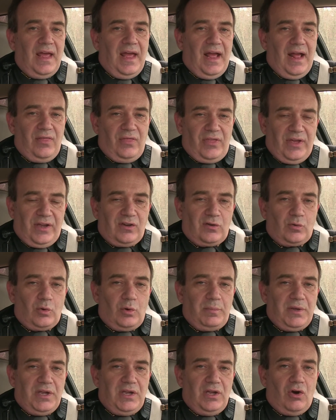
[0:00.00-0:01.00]
And things
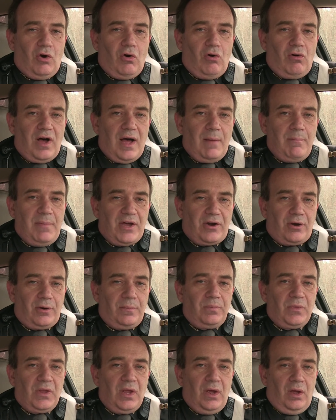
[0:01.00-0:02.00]
will be a whole lot better
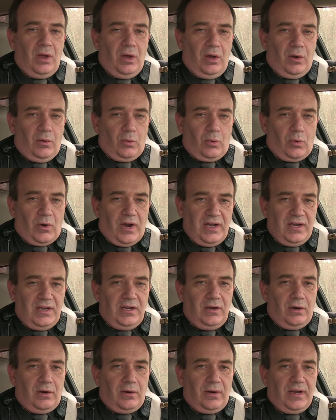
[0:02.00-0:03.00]
right
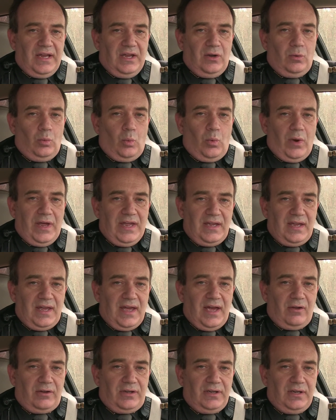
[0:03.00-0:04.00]
here in Wayne
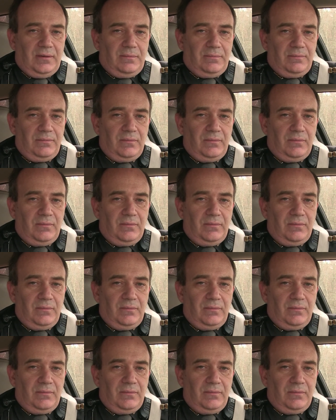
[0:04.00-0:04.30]
County,